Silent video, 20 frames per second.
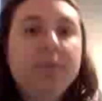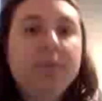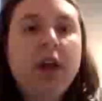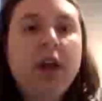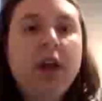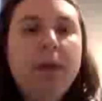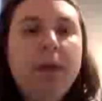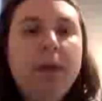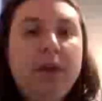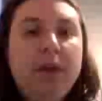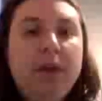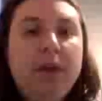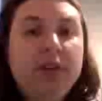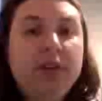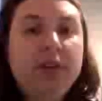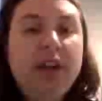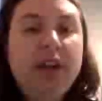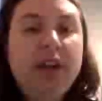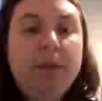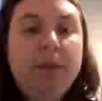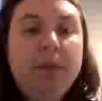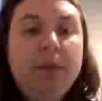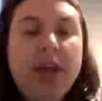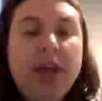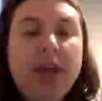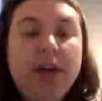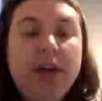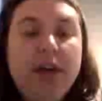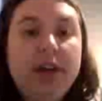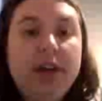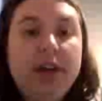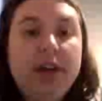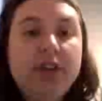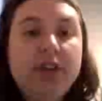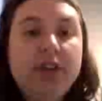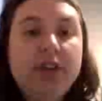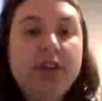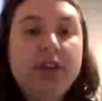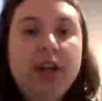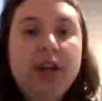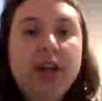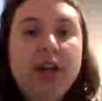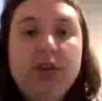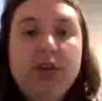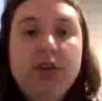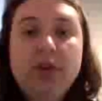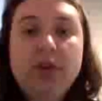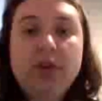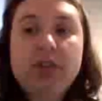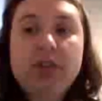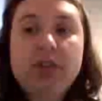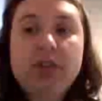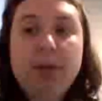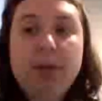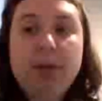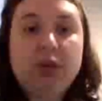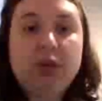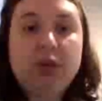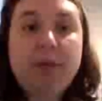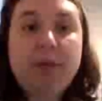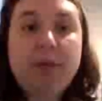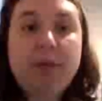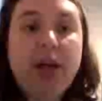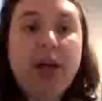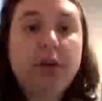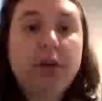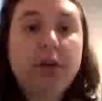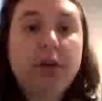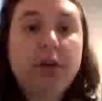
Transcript: By uttering the name Carriot, the Doctor is able to repel her.